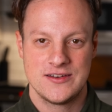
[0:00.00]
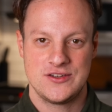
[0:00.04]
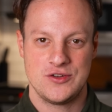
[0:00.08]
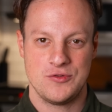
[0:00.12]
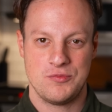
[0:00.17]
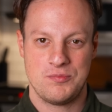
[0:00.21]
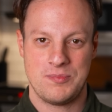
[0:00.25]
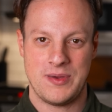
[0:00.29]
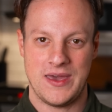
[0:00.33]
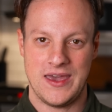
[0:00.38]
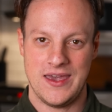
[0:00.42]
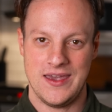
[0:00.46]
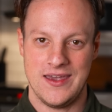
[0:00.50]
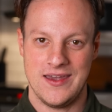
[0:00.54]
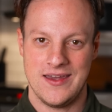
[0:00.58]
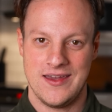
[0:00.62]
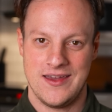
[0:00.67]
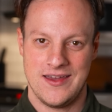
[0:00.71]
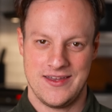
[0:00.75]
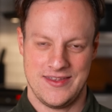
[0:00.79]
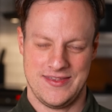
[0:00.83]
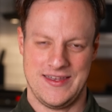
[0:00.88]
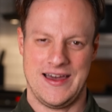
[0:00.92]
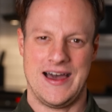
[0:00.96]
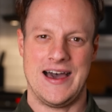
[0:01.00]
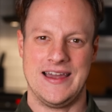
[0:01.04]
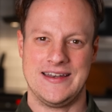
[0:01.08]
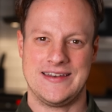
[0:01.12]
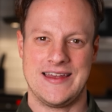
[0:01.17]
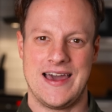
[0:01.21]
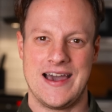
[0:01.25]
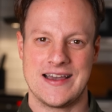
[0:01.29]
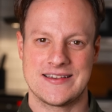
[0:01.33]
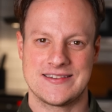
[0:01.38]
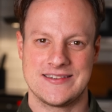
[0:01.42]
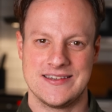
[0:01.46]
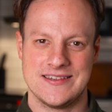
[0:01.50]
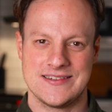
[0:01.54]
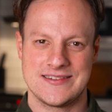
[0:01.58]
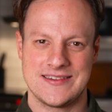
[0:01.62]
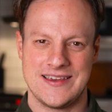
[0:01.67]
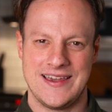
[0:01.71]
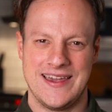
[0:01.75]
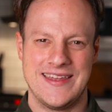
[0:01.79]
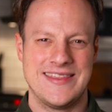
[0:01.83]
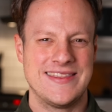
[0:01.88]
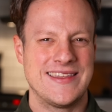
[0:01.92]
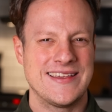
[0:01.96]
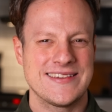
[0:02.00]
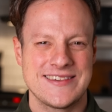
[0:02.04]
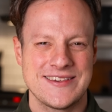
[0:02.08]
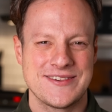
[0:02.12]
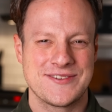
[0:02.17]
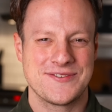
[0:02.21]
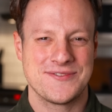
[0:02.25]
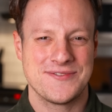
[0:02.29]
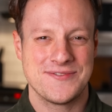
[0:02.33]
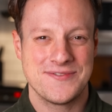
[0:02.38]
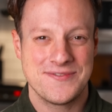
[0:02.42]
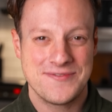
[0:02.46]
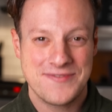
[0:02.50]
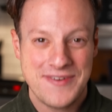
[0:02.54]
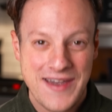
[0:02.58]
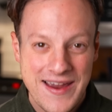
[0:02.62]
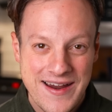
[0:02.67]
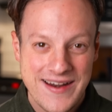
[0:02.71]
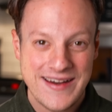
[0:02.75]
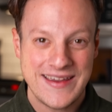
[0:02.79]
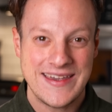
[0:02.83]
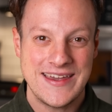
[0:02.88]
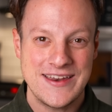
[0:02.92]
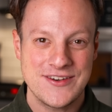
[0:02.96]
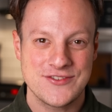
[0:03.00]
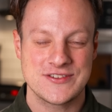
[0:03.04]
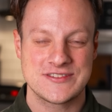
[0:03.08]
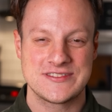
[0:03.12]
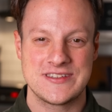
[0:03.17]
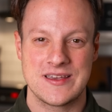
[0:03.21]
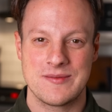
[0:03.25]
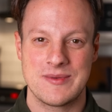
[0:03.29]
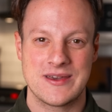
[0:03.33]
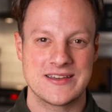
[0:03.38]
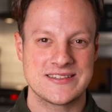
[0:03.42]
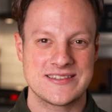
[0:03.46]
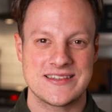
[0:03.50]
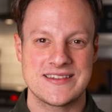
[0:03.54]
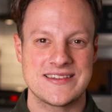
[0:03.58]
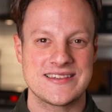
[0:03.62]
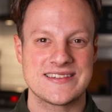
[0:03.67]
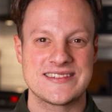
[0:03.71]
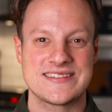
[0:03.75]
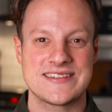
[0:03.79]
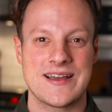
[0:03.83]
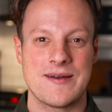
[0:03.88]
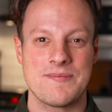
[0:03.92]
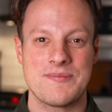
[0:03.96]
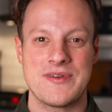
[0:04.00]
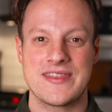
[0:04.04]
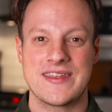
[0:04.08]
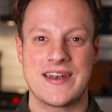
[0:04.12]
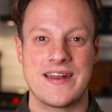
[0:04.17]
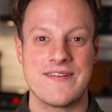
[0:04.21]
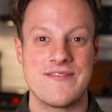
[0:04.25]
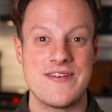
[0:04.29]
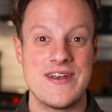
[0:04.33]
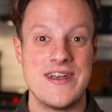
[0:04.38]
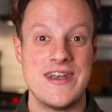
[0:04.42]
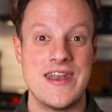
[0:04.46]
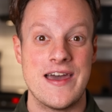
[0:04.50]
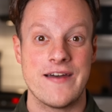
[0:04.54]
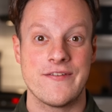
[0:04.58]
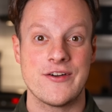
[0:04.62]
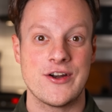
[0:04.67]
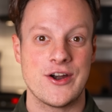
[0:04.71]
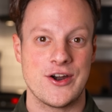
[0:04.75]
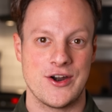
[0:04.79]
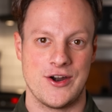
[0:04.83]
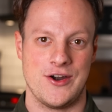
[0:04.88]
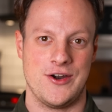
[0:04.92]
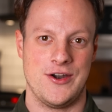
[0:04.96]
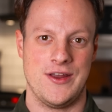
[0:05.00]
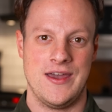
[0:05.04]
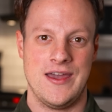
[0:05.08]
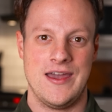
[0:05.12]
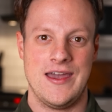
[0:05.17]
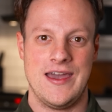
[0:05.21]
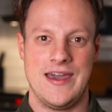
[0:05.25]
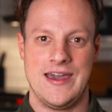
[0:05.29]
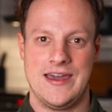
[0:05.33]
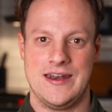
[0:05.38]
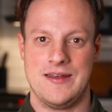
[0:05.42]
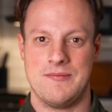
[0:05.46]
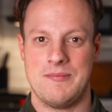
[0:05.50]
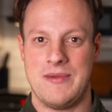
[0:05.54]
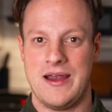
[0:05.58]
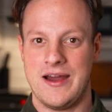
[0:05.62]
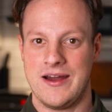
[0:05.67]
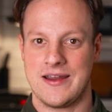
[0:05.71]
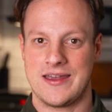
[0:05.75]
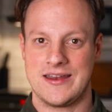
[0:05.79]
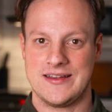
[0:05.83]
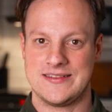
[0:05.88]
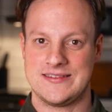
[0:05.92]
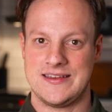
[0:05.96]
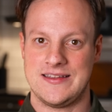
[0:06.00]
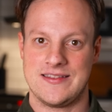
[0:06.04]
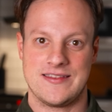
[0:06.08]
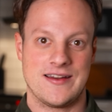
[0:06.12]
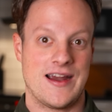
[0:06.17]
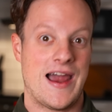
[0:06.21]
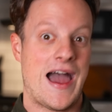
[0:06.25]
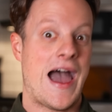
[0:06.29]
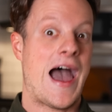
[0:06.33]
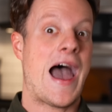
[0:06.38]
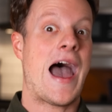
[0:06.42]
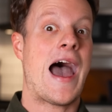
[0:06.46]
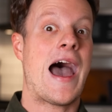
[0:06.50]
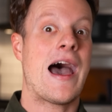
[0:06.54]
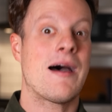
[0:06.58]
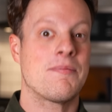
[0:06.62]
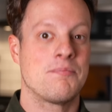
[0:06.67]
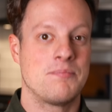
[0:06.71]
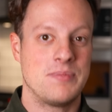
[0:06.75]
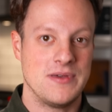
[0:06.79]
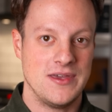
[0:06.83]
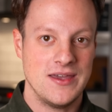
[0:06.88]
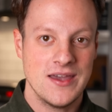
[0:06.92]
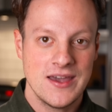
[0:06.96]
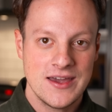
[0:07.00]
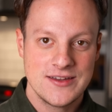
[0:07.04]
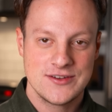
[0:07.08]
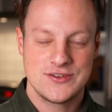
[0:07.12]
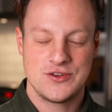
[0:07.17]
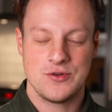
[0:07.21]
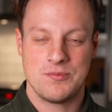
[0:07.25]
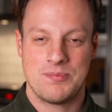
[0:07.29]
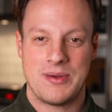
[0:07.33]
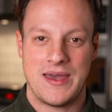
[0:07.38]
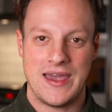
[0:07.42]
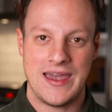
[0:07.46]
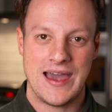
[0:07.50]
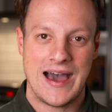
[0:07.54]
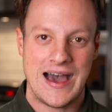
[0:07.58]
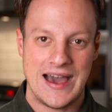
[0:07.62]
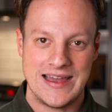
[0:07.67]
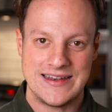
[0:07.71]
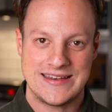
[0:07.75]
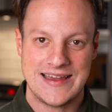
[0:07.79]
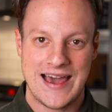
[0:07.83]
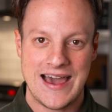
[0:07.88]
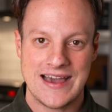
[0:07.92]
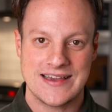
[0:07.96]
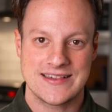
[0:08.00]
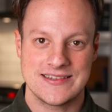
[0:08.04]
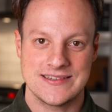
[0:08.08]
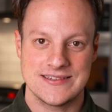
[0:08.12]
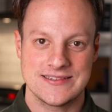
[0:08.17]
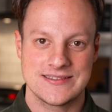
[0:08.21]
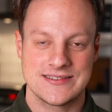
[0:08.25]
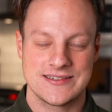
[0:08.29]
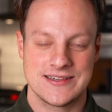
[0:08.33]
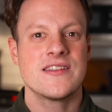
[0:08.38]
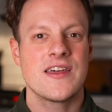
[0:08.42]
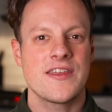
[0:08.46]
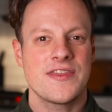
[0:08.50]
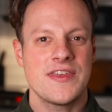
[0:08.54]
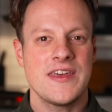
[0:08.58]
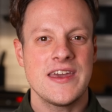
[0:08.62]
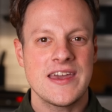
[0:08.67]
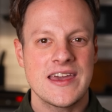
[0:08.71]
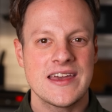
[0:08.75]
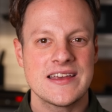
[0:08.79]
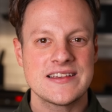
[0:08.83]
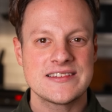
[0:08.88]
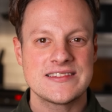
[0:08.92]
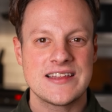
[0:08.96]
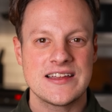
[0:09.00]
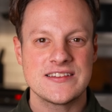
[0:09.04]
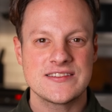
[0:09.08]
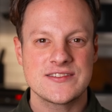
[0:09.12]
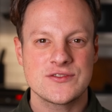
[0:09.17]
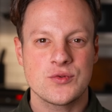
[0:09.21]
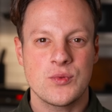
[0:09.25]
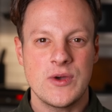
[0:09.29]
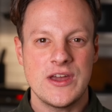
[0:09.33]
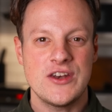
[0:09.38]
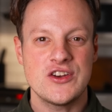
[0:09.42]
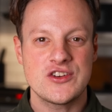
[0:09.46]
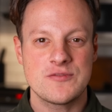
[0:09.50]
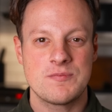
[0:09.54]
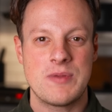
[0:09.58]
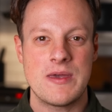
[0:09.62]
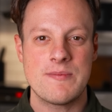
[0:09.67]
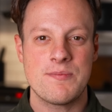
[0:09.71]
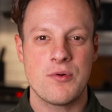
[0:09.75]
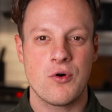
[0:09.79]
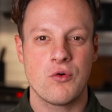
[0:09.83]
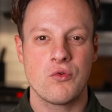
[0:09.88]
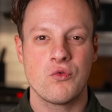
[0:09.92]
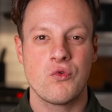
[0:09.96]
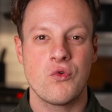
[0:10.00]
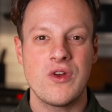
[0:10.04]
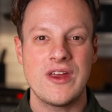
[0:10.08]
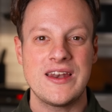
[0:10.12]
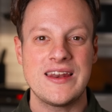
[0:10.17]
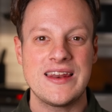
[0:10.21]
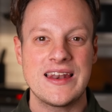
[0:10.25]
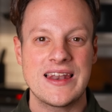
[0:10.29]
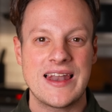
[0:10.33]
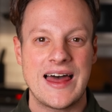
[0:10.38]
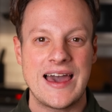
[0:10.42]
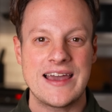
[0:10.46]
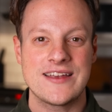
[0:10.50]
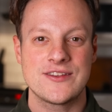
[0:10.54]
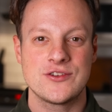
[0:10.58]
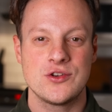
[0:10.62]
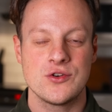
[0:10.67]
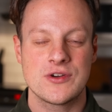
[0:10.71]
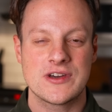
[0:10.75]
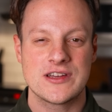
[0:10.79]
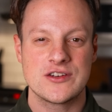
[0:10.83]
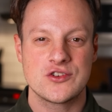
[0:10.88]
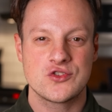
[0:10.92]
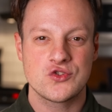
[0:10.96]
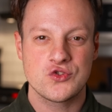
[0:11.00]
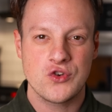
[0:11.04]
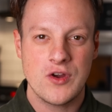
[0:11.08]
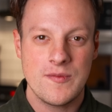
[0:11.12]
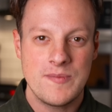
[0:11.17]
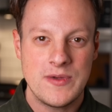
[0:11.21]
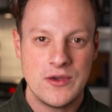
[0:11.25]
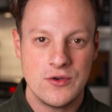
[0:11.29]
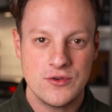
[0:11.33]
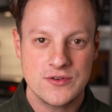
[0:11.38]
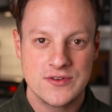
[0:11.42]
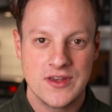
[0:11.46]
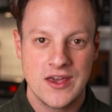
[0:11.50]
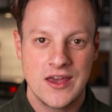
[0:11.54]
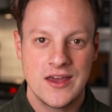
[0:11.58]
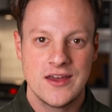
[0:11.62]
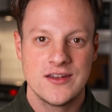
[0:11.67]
to pay the high taxes. And this is very interesting because this is something that I've never heard an American say that they're happy to pay high taxes. The thing is that Swedish people really like to contribute